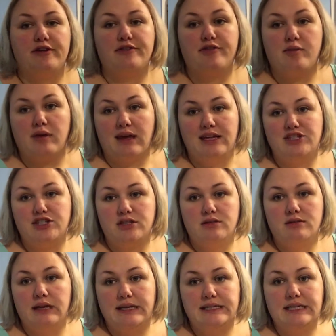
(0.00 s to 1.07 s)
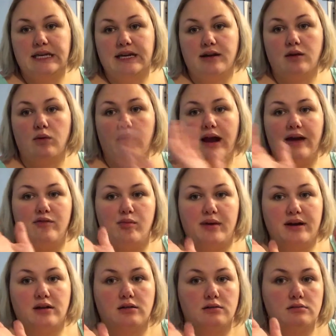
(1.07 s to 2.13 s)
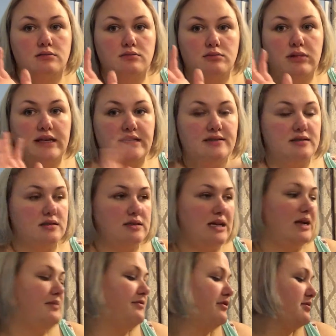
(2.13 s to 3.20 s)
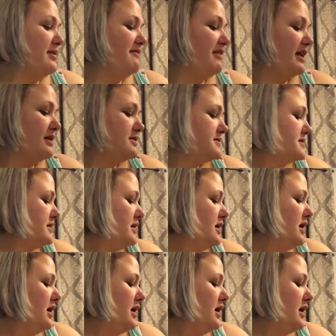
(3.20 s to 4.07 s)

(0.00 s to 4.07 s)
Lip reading: from the kitchen into here where I have a better place to set up for my videos.